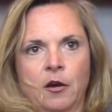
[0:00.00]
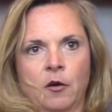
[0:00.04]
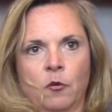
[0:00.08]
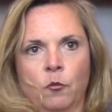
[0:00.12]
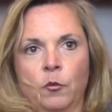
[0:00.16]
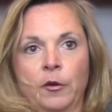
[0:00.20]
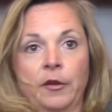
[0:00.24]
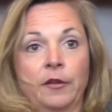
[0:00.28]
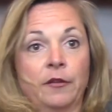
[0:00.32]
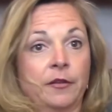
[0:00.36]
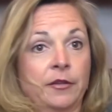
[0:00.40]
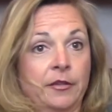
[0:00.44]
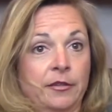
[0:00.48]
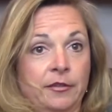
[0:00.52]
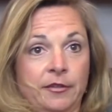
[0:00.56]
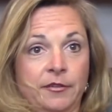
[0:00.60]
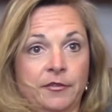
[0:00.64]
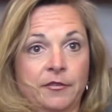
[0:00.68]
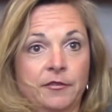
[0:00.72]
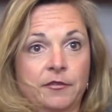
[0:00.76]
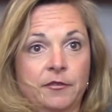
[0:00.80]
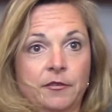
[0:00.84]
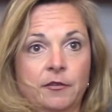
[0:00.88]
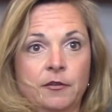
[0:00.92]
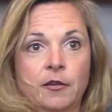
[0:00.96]
a
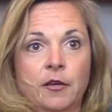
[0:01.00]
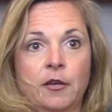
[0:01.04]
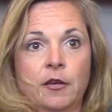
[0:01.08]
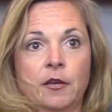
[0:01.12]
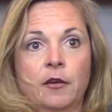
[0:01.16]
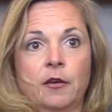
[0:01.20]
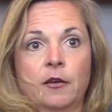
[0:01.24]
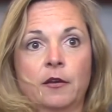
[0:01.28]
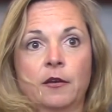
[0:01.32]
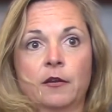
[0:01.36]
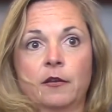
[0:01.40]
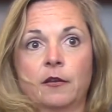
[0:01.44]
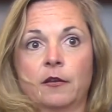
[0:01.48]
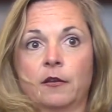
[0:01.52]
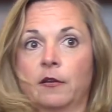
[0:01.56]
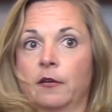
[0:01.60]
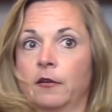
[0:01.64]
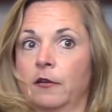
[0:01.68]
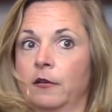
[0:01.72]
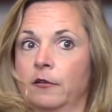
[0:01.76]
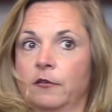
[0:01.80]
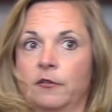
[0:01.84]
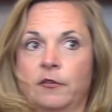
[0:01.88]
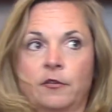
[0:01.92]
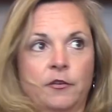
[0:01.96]
willingness
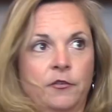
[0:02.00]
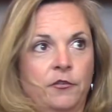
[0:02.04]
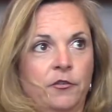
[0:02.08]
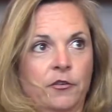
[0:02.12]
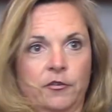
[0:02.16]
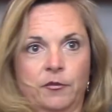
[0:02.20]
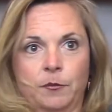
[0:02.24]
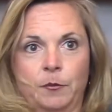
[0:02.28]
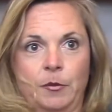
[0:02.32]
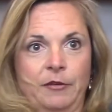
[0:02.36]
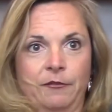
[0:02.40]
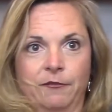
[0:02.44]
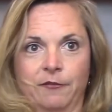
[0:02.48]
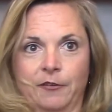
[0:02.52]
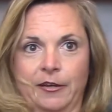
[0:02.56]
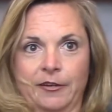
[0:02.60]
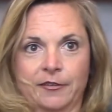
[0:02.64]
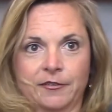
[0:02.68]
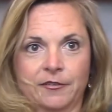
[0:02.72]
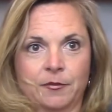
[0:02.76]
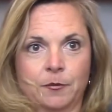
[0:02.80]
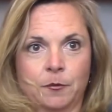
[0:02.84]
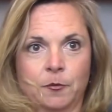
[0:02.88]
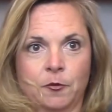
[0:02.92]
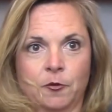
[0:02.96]
to just be
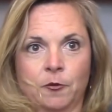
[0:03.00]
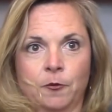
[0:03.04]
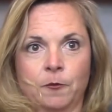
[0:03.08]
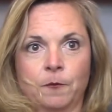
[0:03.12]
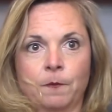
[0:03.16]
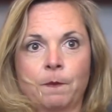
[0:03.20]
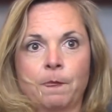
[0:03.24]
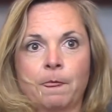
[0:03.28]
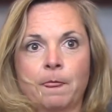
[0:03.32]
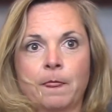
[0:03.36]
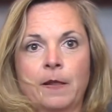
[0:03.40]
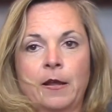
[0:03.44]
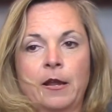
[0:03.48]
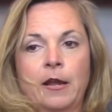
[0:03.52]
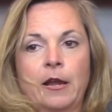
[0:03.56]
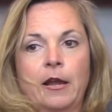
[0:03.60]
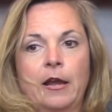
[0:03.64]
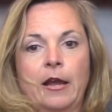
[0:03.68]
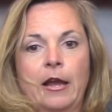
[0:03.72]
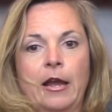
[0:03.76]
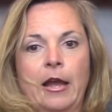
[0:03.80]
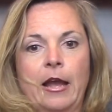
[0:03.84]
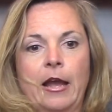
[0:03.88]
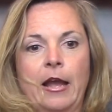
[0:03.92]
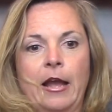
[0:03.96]
flexible
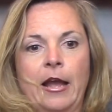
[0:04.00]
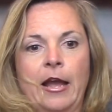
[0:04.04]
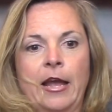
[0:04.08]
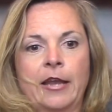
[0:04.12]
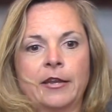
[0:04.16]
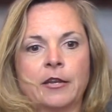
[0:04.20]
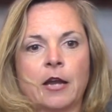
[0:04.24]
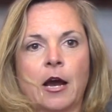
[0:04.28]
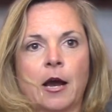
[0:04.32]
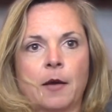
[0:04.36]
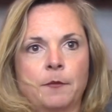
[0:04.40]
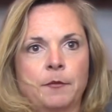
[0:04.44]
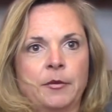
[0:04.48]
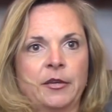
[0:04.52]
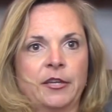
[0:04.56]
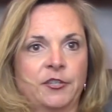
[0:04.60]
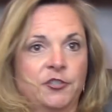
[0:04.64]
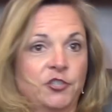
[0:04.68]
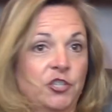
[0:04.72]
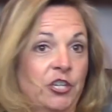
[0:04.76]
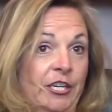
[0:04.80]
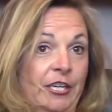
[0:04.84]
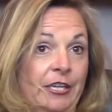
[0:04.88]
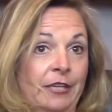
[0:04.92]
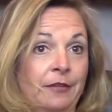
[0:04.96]
and not be
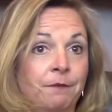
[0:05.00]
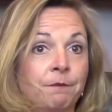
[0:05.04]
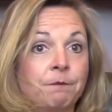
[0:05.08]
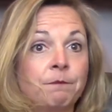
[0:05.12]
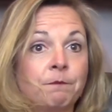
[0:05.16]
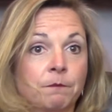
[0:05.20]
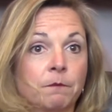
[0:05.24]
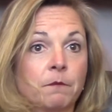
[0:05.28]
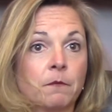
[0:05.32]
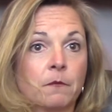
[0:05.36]
a chicken.